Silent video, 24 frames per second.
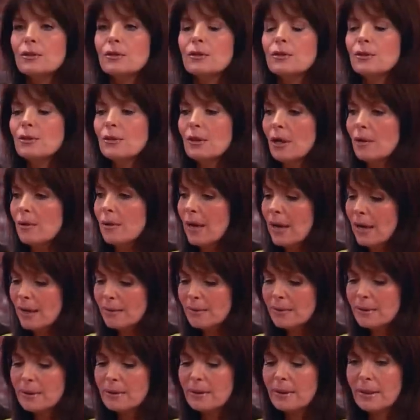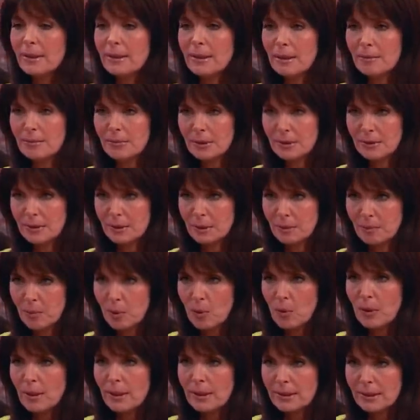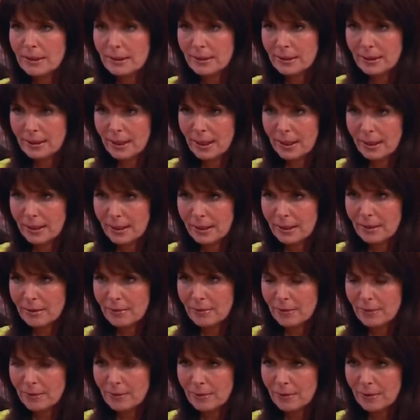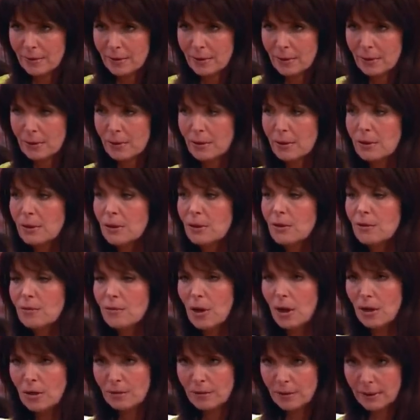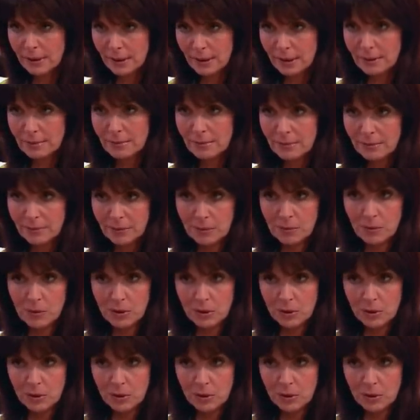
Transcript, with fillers: So everything up to this point that's negative, mm -hmm. you've overcome from yes. what